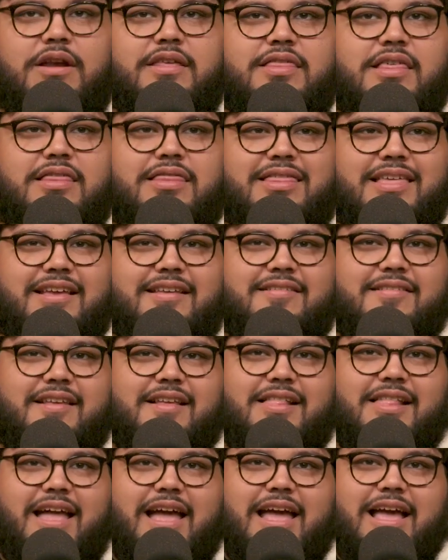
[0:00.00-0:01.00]
of the things
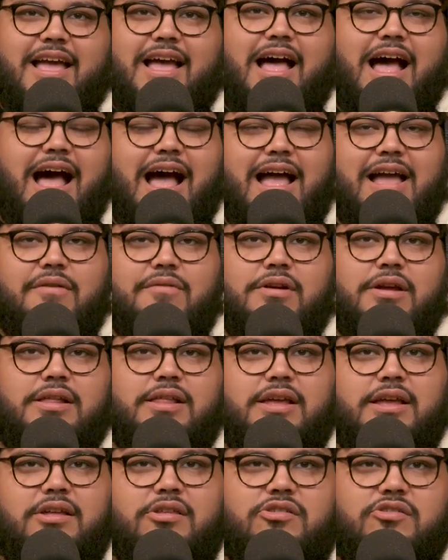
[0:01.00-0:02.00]
that like I
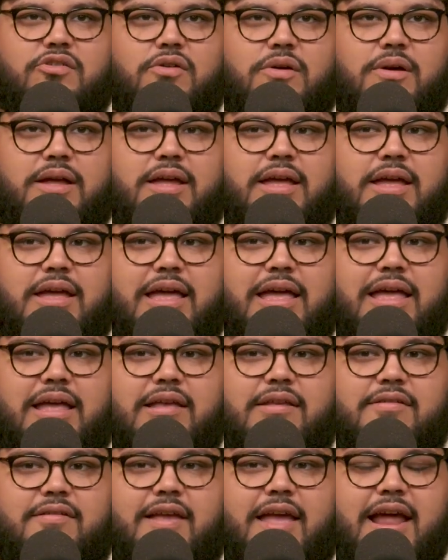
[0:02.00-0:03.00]
really enjoy
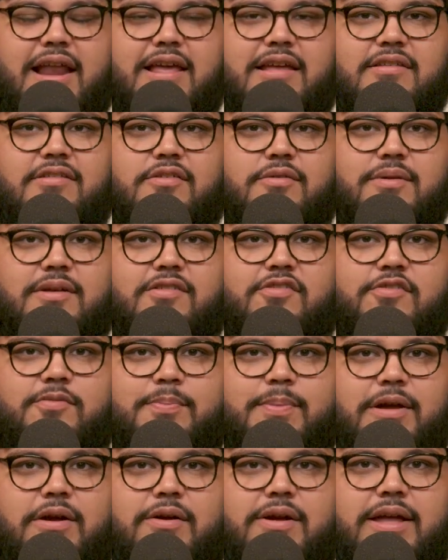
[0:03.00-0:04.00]
is getting to
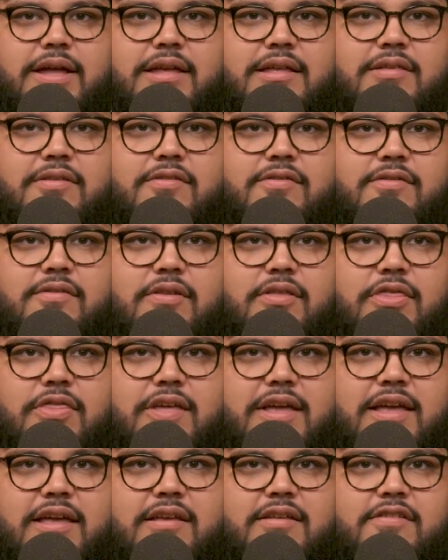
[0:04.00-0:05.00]
experience
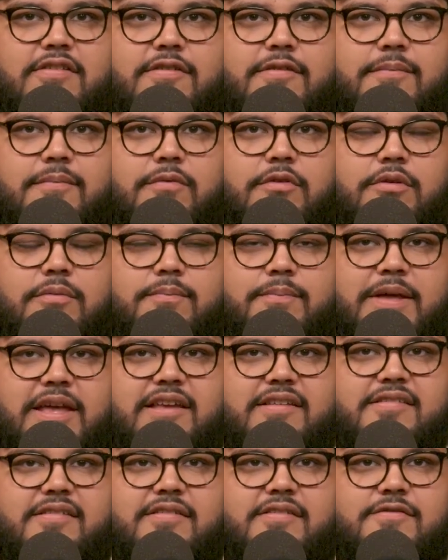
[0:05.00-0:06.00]
these
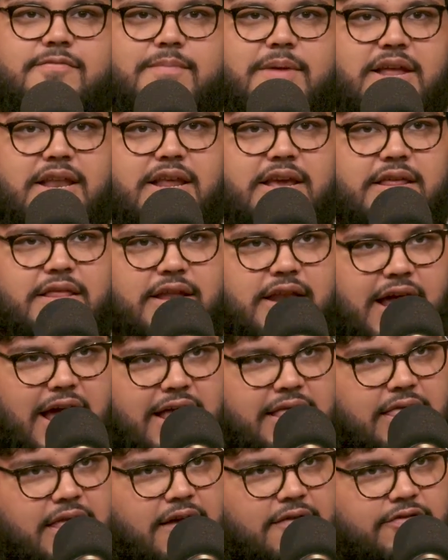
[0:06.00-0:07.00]
pieces of media that I
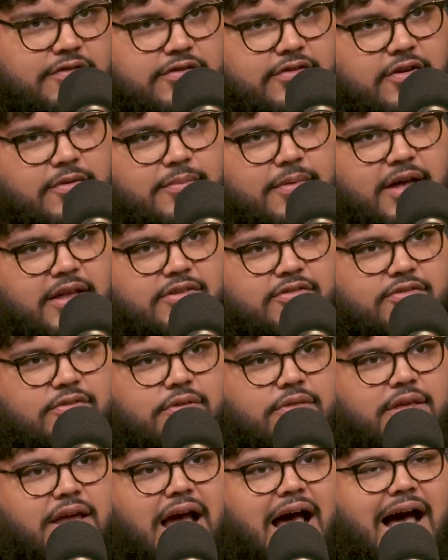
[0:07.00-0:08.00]
love so much
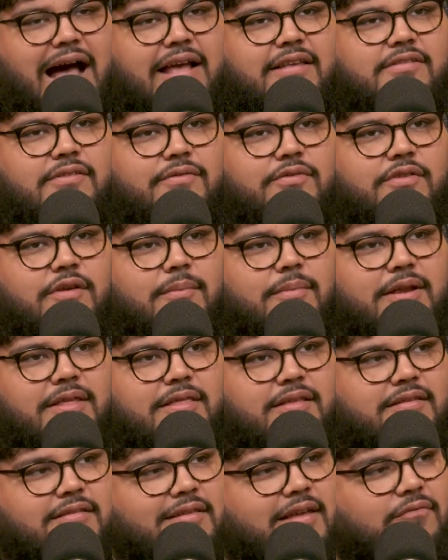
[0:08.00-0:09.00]
through the eyes of somebody
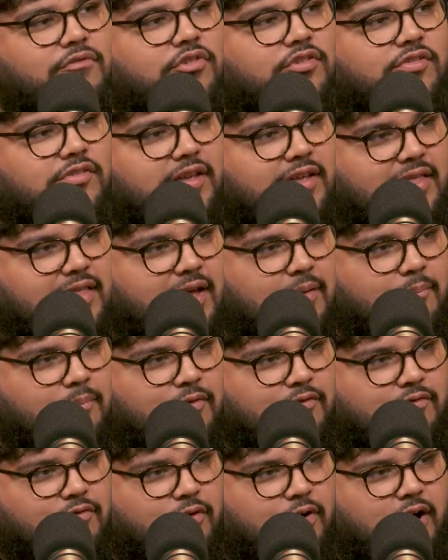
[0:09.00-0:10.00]
that's never seen them
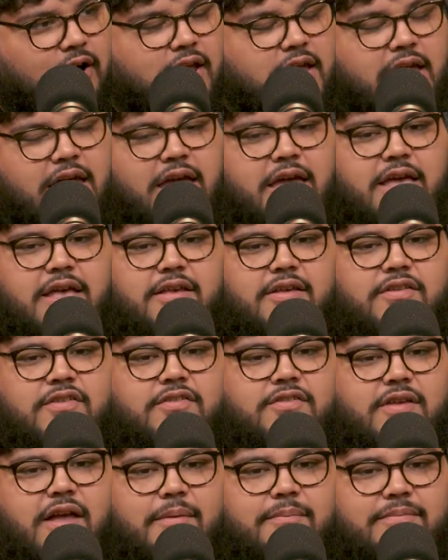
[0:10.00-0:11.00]
before. Sure.
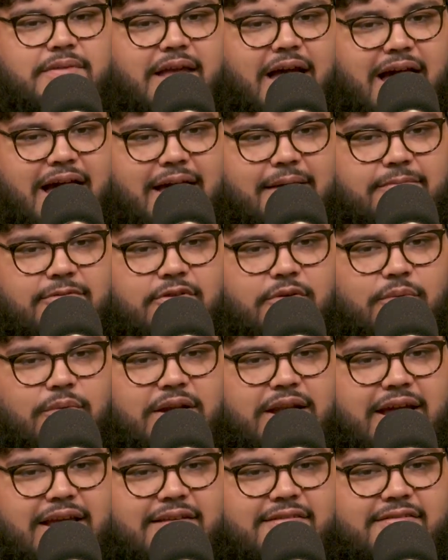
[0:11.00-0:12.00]
Sometimes
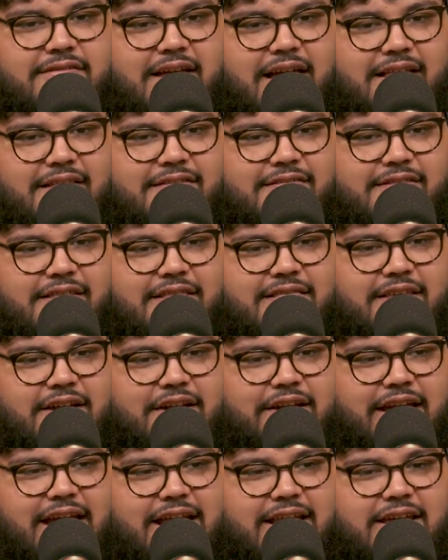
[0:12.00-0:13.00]
when I sense that they're
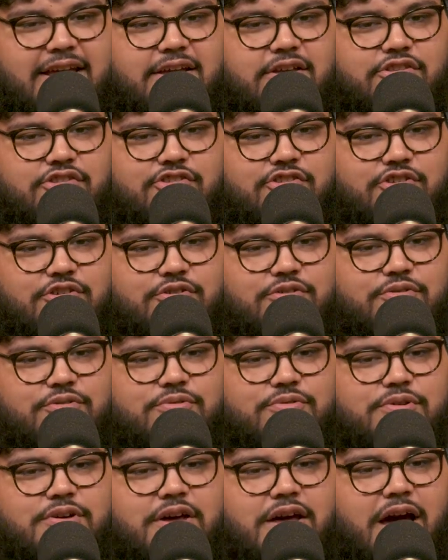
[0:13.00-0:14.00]
getting
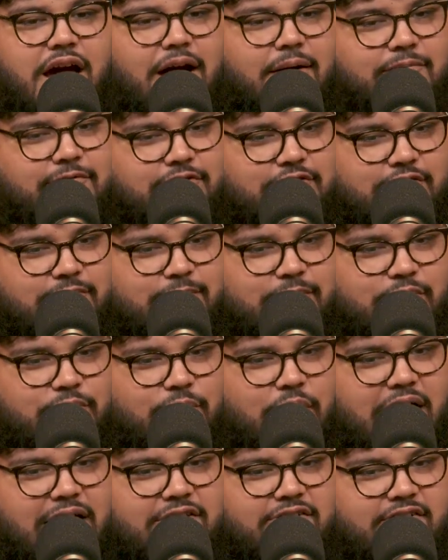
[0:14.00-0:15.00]
too comfortable
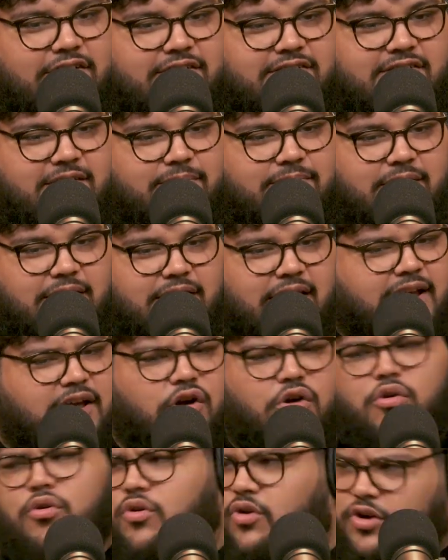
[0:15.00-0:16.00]
watching something like
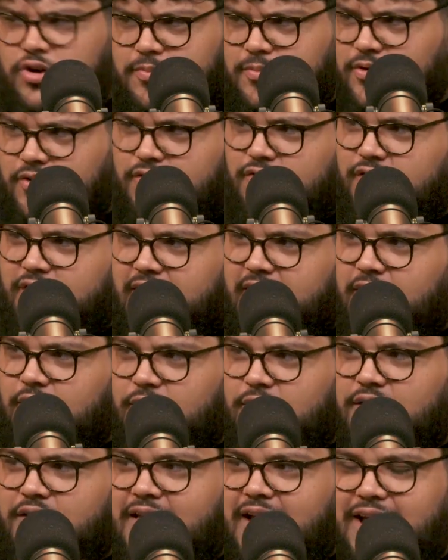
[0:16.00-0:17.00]
a horror movie,
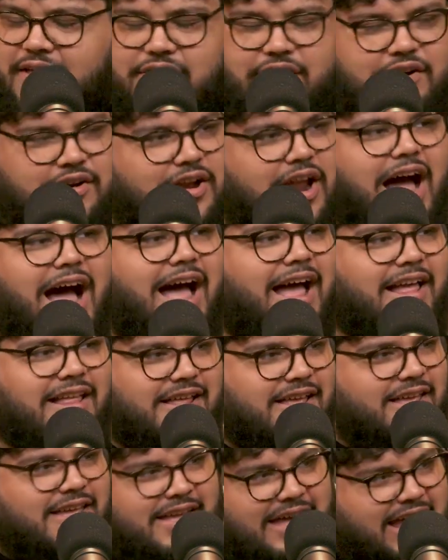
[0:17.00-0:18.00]
or like they're not
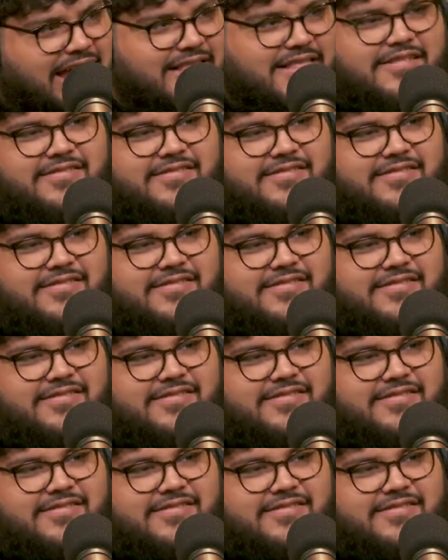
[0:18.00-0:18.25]
in the